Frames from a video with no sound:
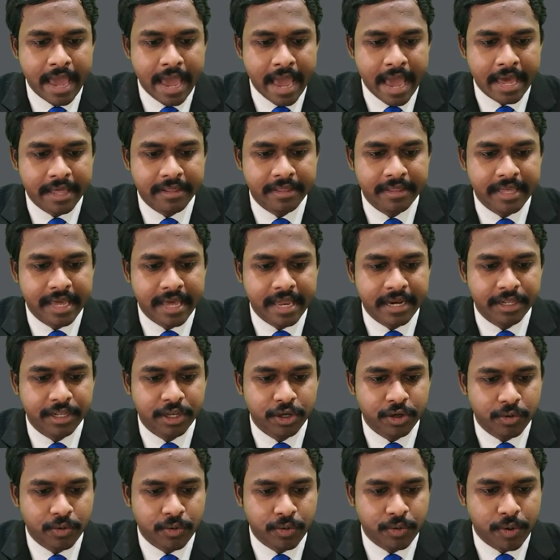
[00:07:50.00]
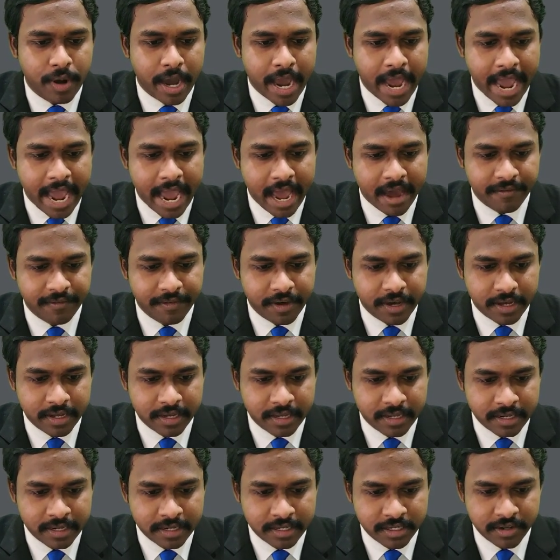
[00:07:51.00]
And then you have
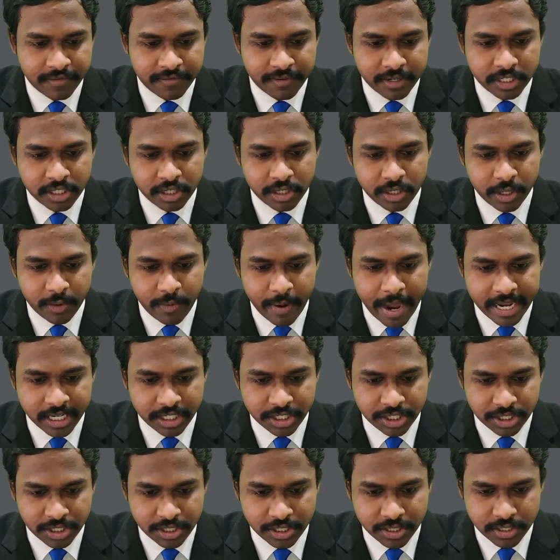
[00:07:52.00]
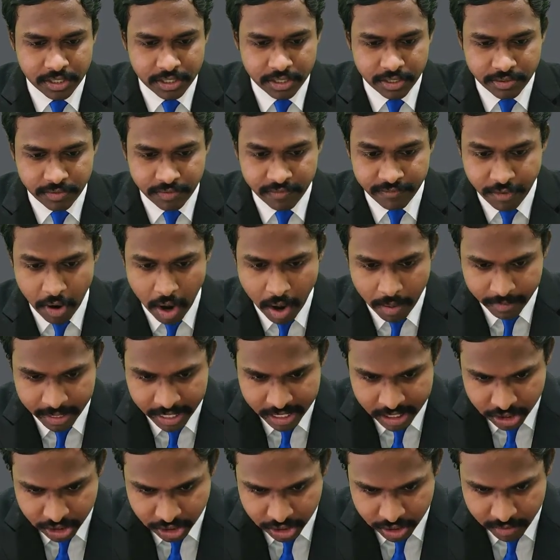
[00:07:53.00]
in differential equations,
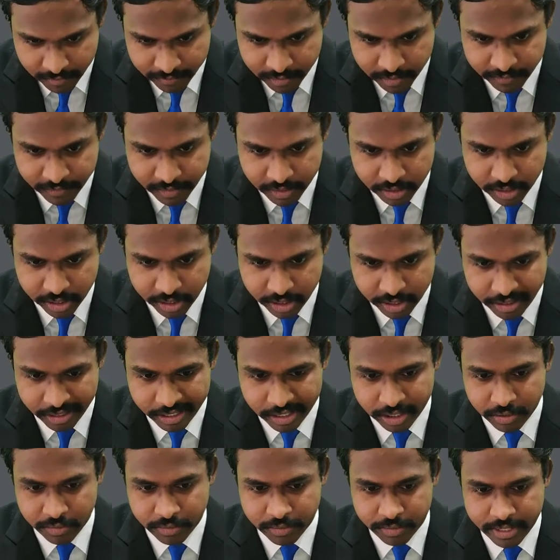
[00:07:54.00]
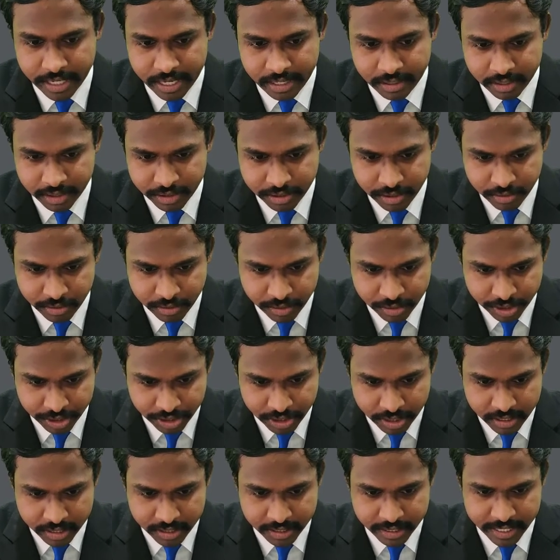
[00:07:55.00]
formulation of differential equation whose general
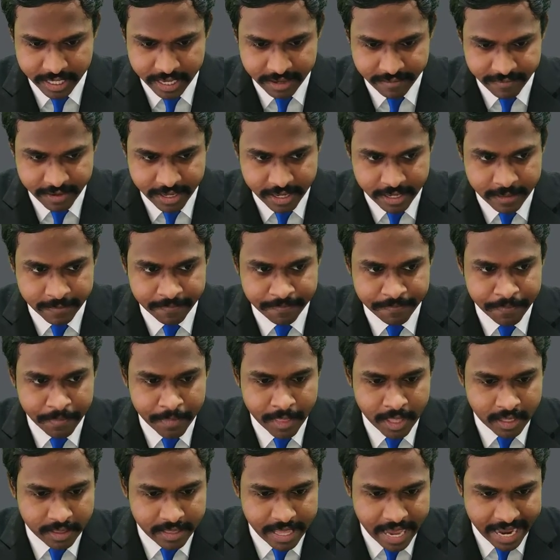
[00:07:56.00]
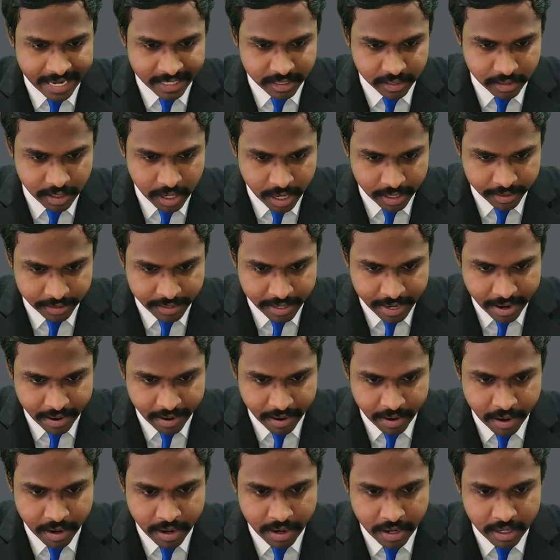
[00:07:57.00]
solution is given. That's not
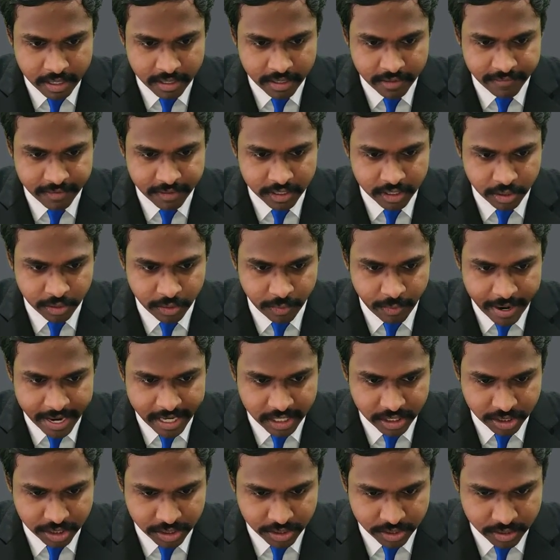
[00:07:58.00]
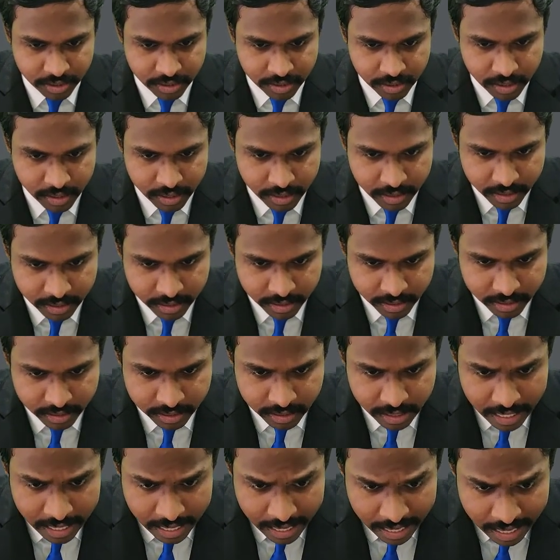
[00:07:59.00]
there. Differential equation
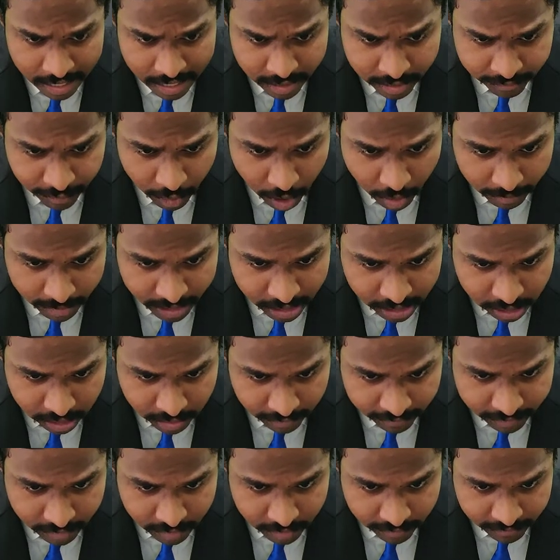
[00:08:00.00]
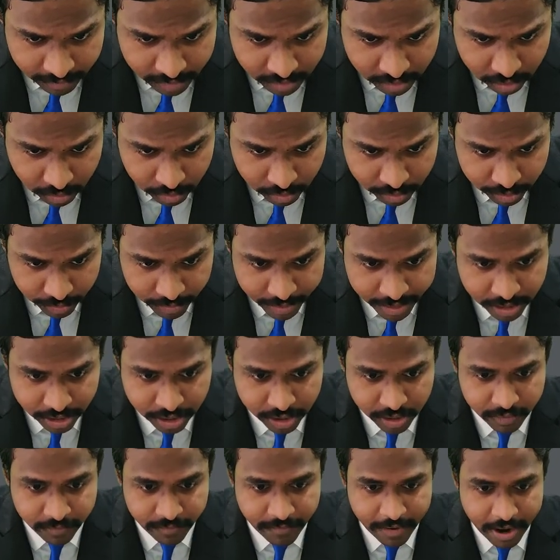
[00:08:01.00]
is formulation of a differential
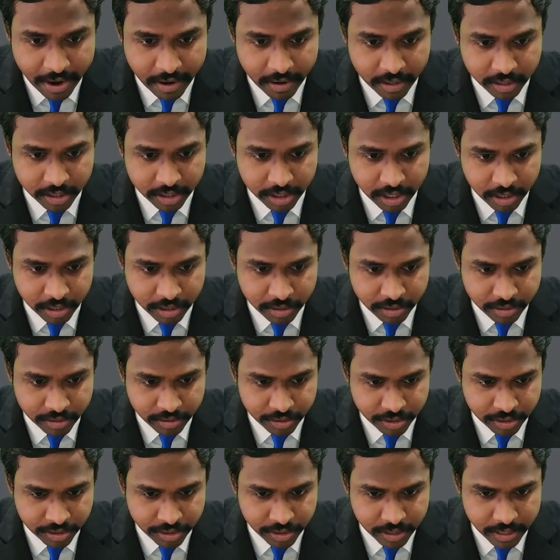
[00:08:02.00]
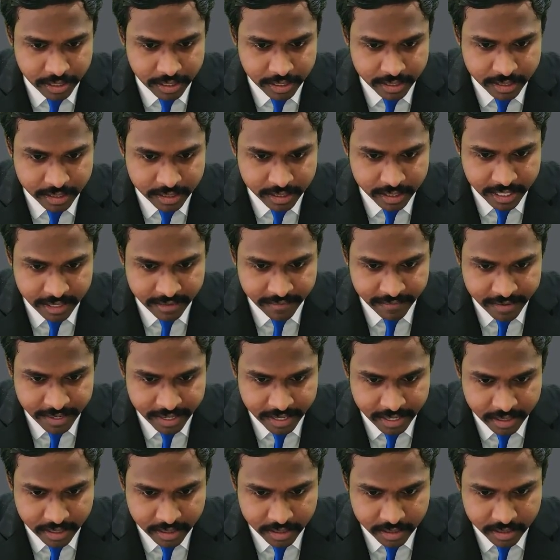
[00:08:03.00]
equation where general solution is
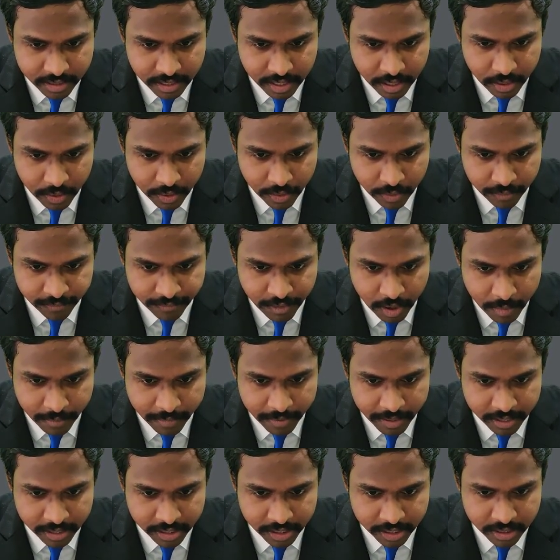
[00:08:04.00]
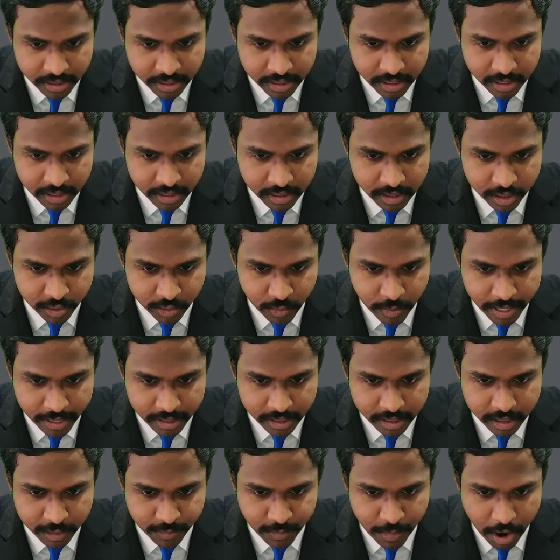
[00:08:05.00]
given. So formulation, this
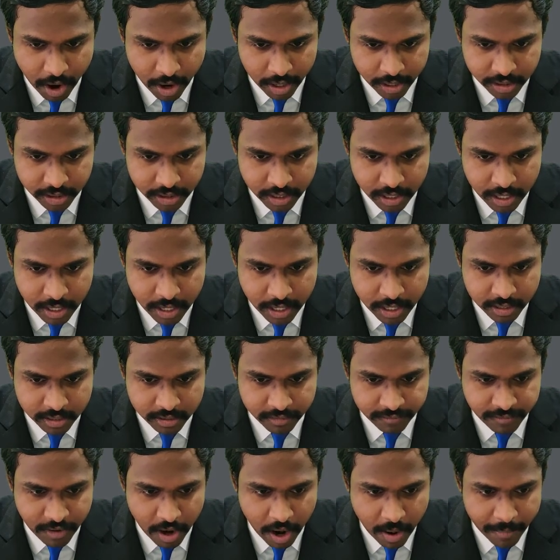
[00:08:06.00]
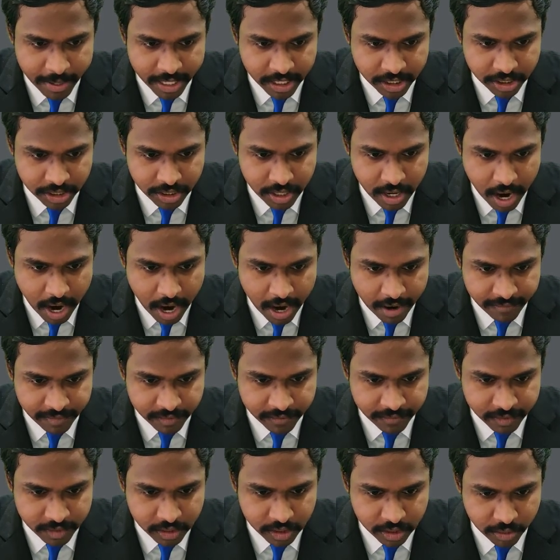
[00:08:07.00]
part. So formation of
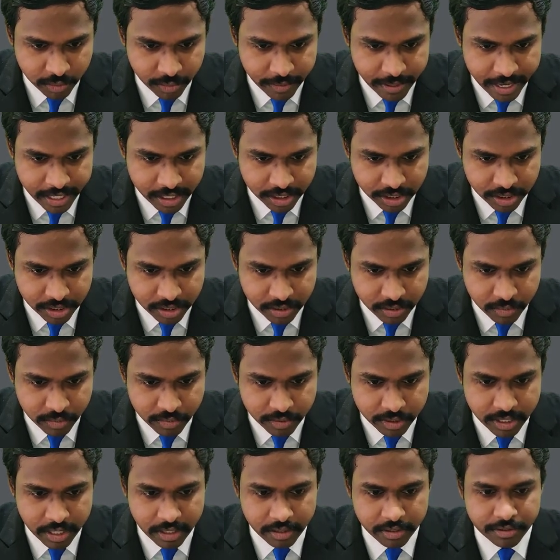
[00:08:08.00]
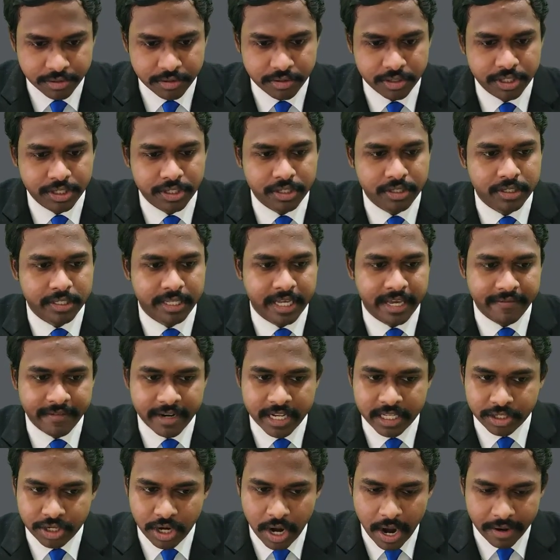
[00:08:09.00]
differential equation whose general solution is
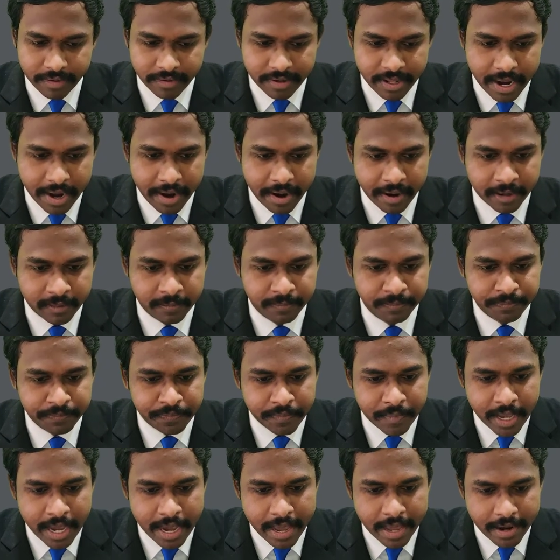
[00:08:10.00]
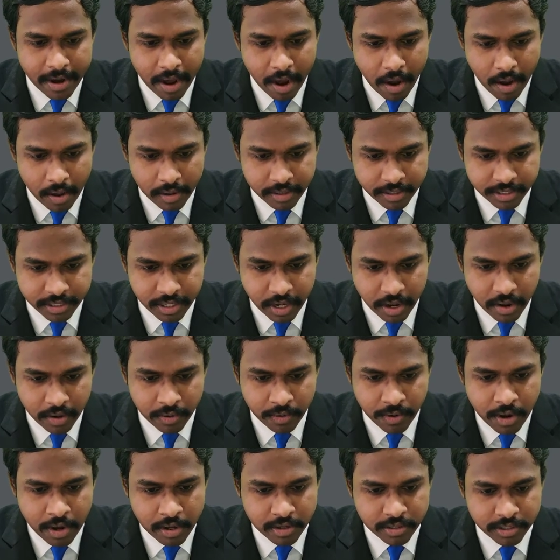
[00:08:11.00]
given is not there. And
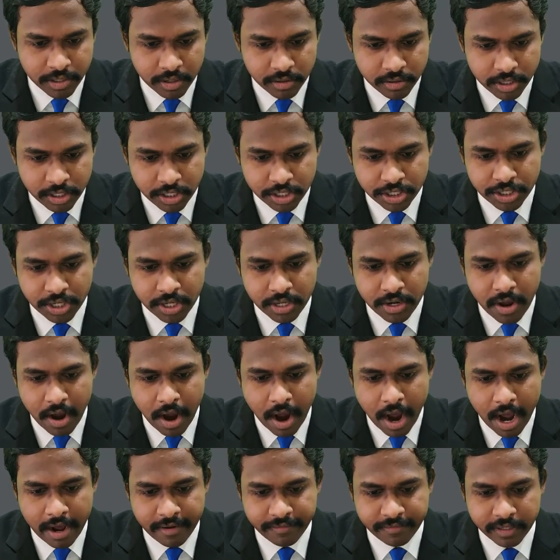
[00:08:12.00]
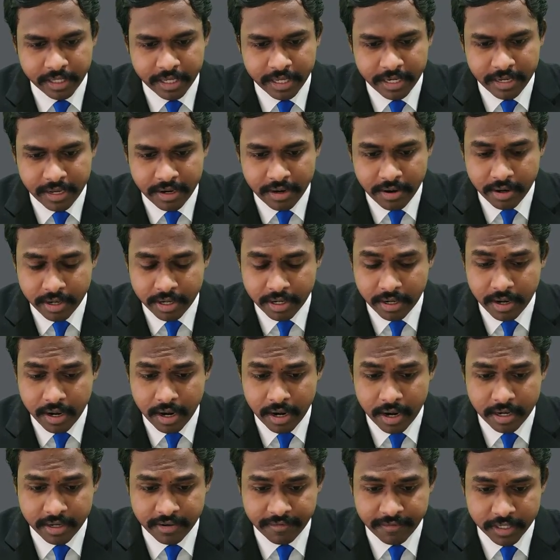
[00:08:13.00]
also solution of linear
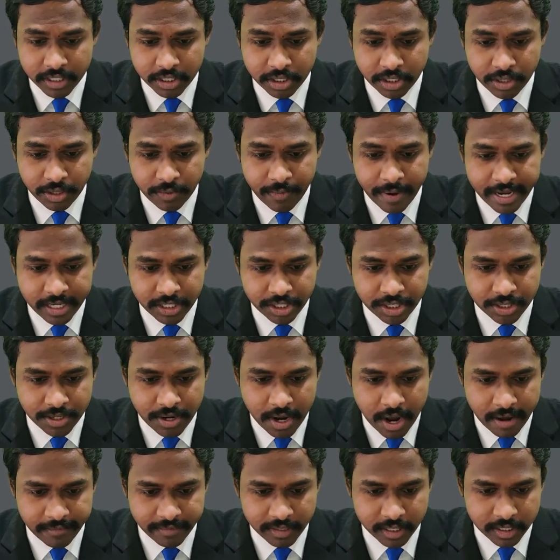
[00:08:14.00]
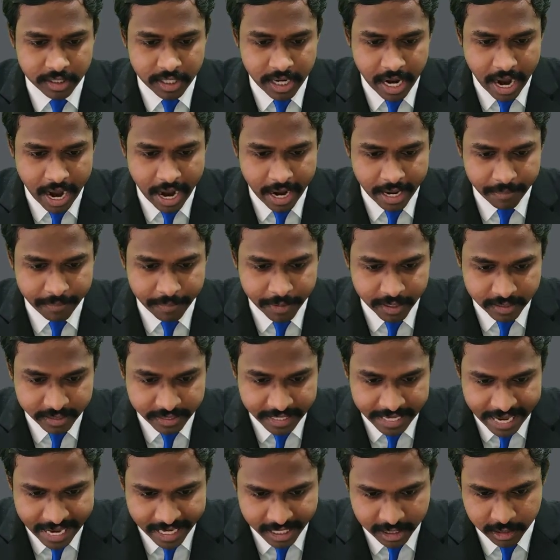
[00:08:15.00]
differential equation of the type
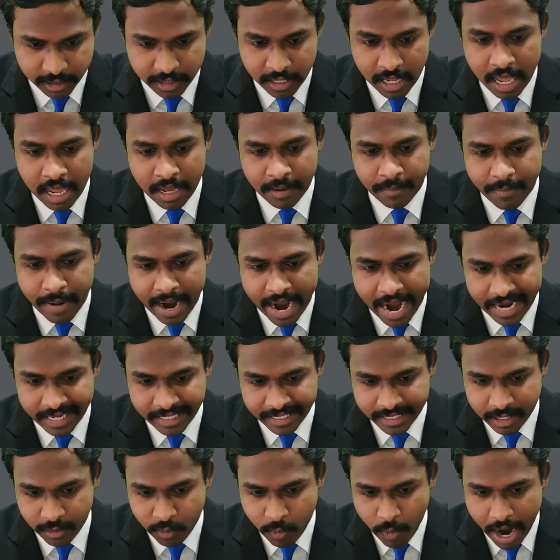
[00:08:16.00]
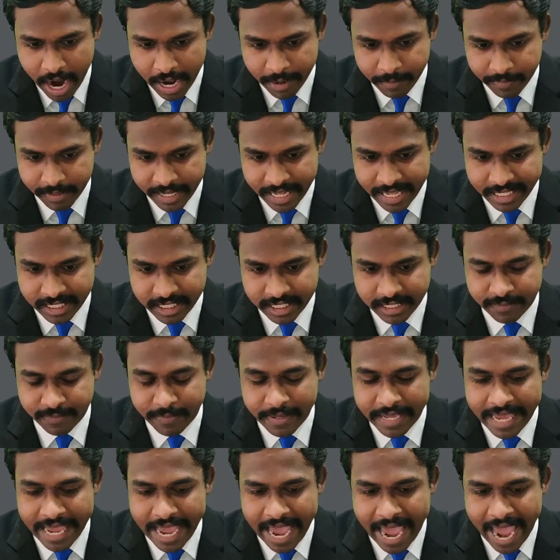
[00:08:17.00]
dx by dy plus
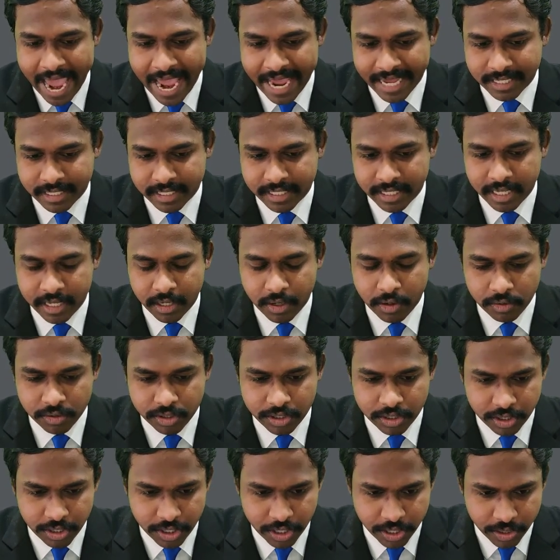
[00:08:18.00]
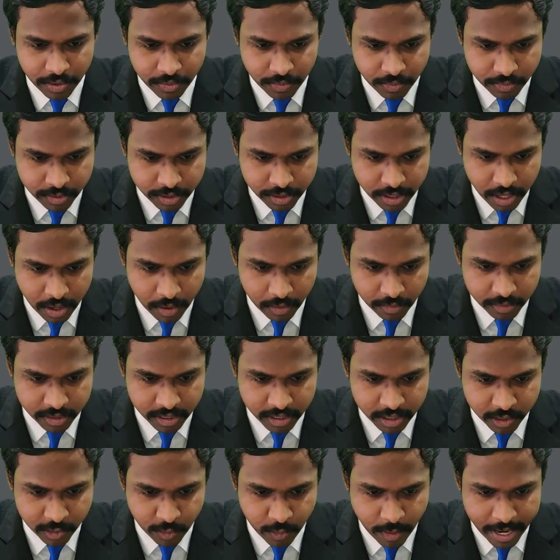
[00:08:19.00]
px equal to q. So
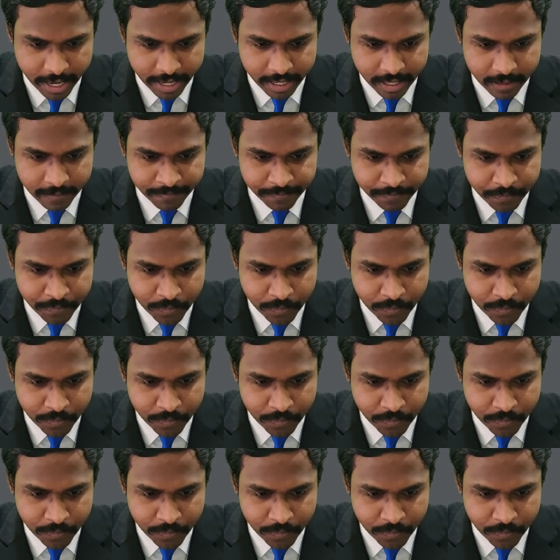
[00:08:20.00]
this one